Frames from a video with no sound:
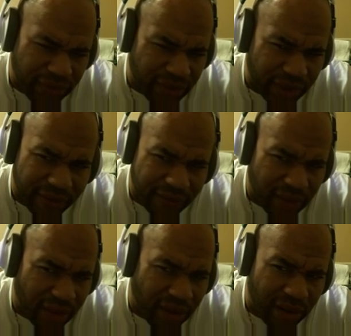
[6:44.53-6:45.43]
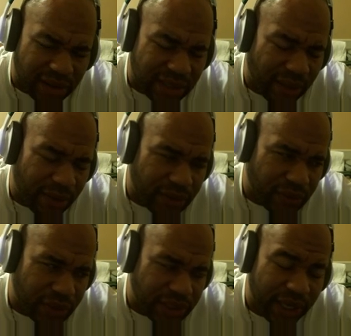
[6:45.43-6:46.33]
was doing it for a long time on
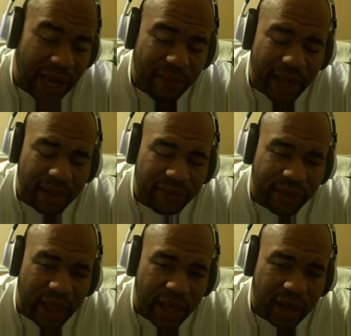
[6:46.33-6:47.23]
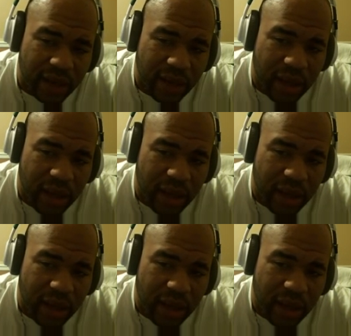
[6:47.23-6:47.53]
Twitch. He got banned for that.